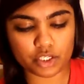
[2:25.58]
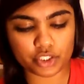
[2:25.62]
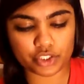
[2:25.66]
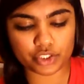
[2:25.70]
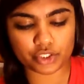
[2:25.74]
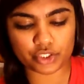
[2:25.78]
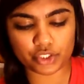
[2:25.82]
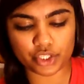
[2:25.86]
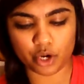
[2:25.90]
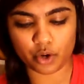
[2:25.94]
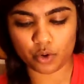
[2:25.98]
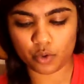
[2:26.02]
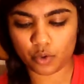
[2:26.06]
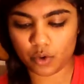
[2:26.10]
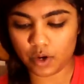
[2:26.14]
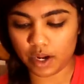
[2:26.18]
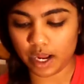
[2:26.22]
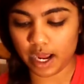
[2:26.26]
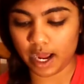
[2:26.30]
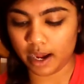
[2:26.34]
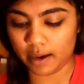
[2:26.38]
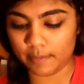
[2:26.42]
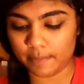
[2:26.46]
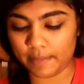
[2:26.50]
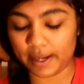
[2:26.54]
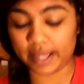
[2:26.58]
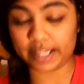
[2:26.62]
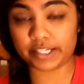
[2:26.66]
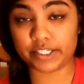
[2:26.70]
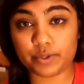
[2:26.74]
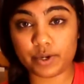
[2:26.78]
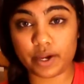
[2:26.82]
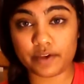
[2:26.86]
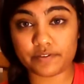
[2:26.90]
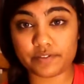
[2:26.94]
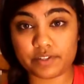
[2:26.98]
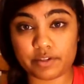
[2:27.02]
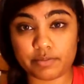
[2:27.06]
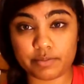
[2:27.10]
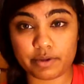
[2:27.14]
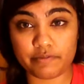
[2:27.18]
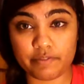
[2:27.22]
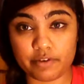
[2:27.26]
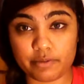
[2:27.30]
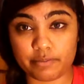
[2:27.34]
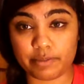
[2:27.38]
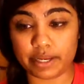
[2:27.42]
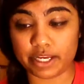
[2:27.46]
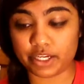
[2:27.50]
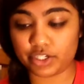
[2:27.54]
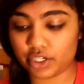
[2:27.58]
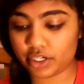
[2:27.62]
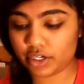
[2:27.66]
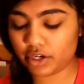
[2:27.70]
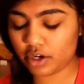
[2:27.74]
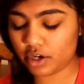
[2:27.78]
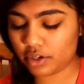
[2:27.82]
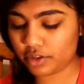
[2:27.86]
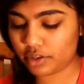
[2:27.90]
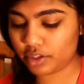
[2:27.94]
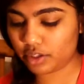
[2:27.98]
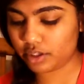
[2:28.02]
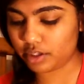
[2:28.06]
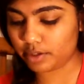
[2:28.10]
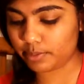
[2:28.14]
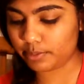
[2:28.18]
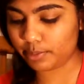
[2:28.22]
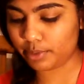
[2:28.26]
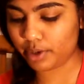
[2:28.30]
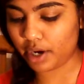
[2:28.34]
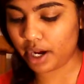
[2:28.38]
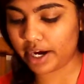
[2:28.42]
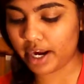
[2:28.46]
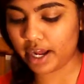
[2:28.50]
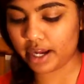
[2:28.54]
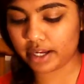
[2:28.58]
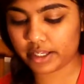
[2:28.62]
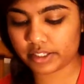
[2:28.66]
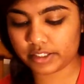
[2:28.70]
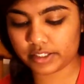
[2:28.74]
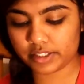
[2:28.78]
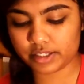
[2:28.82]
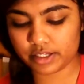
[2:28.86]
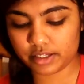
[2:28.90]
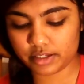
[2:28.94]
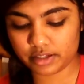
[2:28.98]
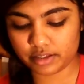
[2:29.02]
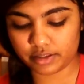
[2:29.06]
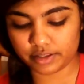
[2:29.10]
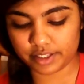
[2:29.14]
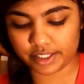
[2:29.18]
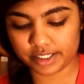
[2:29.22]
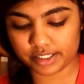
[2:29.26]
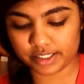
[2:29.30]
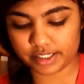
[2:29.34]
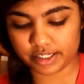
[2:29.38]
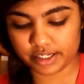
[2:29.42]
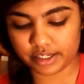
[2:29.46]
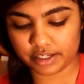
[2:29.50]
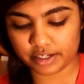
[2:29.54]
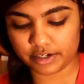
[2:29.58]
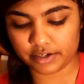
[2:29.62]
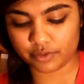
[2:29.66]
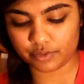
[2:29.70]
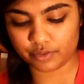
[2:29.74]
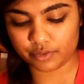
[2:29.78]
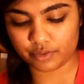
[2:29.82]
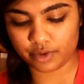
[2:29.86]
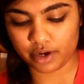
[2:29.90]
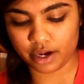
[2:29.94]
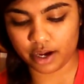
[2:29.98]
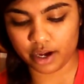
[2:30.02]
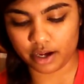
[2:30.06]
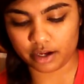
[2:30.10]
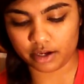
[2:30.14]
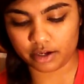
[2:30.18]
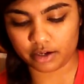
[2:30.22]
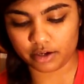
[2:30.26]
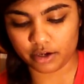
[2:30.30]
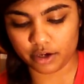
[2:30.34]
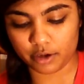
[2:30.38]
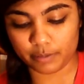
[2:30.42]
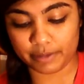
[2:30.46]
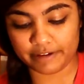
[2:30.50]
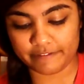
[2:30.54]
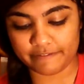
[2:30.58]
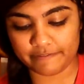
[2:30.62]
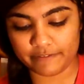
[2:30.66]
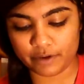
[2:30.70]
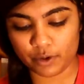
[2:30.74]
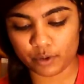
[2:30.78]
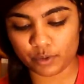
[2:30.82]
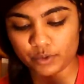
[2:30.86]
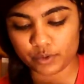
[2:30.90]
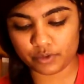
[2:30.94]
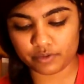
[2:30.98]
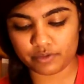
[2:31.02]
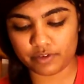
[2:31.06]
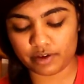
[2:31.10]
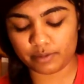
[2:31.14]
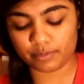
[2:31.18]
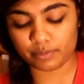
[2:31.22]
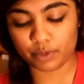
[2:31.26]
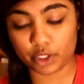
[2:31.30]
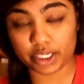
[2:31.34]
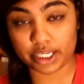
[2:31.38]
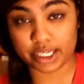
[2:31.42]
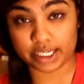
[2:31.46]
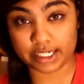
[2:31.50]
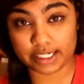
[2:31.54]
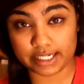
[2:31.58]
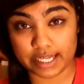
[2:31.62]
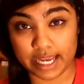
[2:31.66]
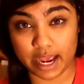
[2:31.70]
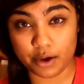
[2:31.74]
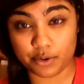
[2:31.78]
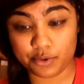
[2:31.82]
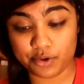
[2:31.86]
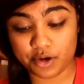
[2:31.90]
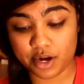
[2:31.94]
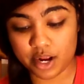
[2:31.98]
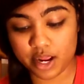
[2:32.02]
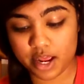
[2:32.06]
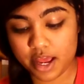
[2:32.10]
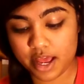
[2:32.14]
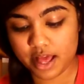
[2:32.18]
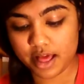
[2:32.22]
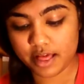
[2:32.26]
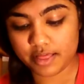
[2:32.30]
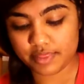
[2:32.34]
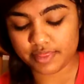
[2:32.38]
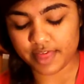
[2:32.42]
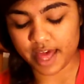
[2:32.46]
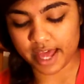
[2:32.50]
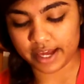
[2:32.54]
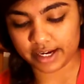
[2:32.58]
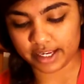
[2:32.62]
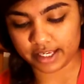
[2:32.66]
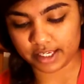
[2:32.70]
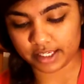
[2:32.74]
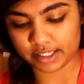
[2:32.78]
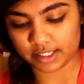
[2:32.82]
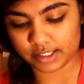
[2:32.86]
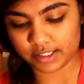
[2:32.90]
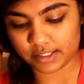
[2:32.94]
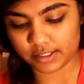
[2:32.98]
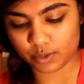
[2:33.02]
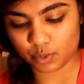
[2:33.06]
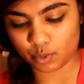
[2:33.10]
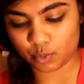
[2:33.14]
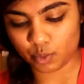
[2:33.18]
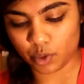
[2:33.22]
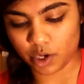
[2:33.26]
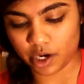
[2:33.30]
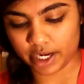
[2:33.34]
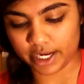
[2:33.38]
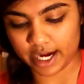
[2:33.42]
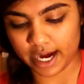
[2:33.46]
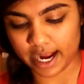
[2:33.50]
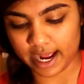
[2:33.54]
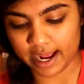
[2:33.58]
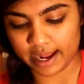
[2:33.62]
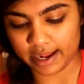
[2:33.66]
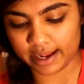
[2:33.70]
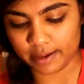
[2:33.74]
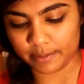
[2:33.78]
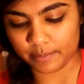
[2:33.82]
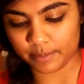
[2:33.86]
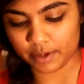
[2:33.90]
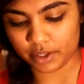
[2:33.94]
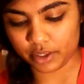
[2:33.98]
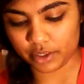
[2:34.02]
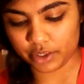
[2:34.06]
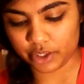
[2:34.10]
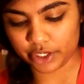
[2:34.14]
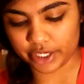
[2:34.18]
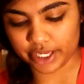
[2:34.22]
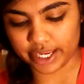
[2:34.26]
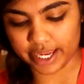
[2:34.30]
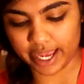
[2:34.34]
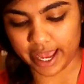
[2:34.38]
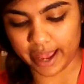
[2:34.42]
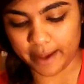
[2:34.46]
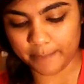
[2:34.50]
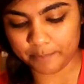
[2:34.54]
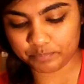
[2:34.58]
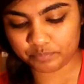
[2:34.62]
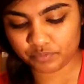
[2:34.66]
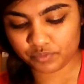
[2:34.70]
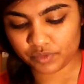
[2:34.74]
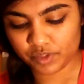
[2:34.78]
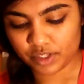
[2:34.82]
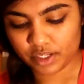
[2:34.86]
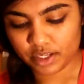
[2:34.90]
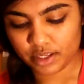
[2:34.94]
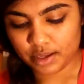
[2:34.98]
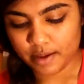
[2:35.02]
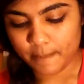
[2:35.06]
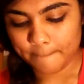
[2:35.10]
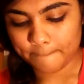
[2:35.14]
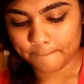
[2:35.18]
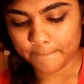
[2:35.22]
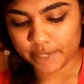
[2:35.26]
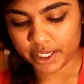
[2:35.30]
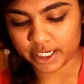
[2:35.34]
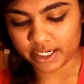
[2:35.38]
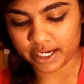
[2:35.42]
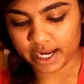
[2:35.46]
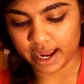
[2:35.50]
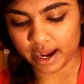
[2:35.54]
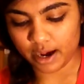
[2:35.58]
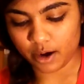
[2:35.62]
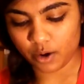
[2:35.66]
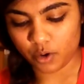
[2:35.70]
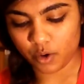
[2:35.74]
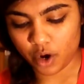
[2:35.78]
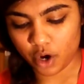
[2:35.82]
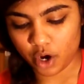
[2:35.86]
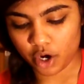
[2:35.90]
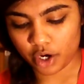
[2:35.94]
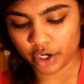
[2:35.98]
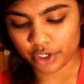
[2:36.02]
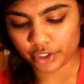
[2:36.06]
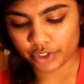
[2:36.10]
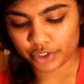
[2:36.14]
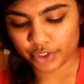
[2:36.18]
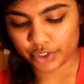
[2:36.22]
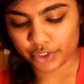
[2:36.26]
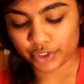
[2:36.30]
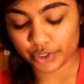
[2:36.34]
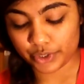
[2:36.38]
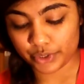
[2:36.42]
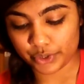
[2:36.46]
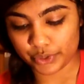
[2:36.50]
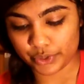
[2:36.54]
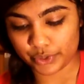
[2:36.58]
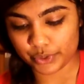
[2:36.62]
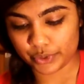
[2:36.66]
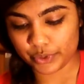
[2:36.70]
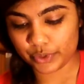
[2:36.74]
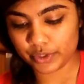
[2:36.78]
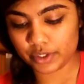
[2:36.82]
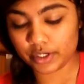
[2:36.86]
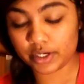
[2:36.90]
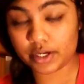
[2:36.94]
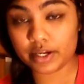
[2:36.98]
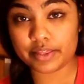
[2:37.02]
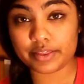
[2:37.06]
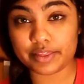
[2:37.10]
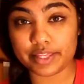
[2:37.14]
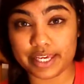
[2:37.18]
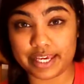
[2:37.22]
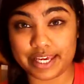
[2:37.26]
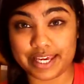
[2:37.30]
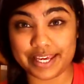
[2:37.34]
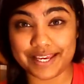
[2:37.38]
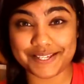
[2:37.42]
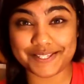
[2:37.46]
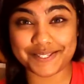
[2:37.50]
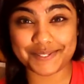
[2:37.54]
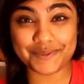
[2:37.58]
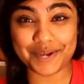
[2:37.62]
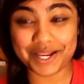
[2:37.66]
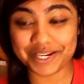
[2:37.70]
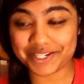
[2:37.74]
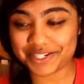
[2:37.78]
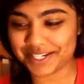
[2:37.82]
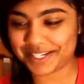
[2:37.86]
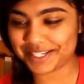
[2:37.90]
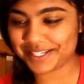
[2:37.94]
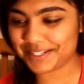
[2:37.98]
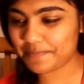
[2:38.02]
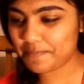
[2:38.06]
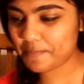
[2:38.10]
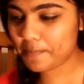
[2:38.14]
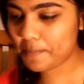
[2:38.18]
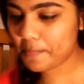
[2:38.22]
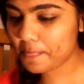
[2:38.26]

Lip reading: So, I do have some information on the products listed on my phone, so if I'm looking down, that is what I'm looking at. But now, on to the swatches.